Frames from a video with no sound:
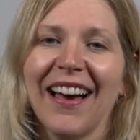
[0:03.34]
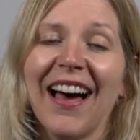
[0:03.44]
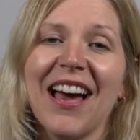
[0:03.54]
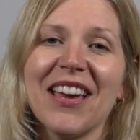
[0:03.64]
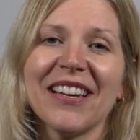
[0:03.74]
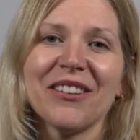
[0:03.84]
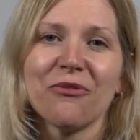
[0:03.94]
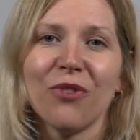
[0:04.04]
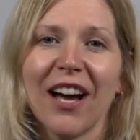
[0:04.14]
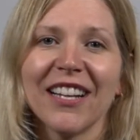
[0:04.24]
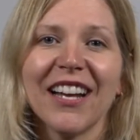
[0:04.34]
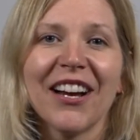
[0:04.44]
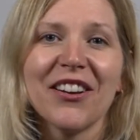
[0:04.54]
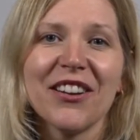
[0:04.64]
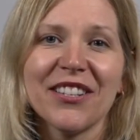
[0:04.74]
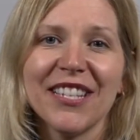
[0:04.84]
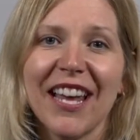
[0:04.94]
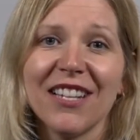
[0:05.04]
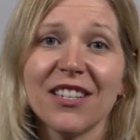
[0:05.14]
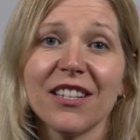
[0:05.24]
Hi, Rod and I are here
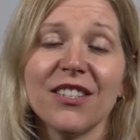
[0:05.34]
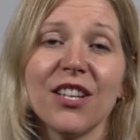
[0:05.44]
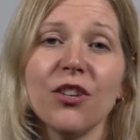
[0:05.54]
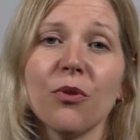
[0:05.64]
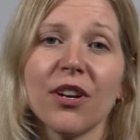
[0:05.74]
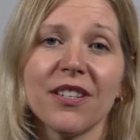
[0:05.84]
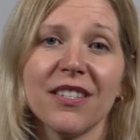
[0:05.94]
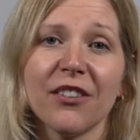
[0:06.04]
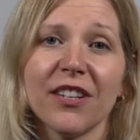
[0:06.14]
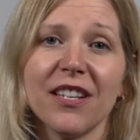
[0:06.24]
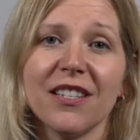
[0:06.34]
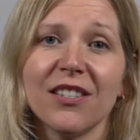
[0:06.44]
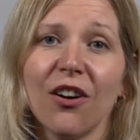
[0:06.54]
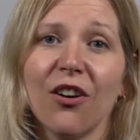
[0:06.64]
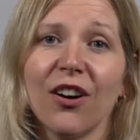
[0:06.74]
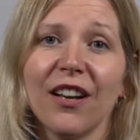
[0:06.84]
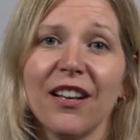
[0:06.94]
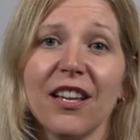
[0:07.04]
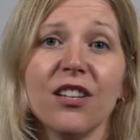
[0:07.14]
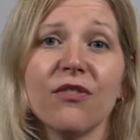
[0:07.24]
today to continue our series on
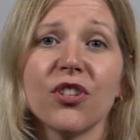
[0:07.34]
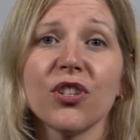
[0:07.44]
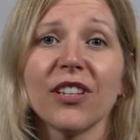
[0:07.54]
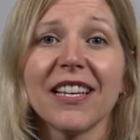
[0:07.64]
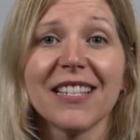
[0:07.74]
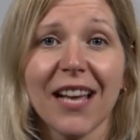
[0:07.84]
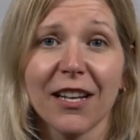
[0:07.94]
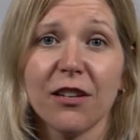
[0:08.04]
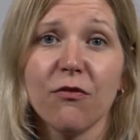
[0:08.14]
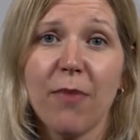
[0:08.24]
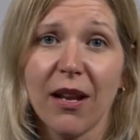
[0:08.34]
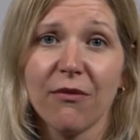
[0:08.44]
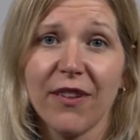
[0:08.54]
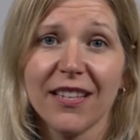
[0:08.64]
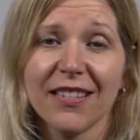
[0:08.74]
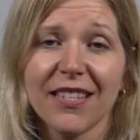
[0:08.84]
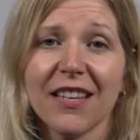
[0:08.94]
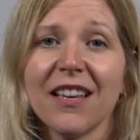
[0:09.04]
individual executive benefits.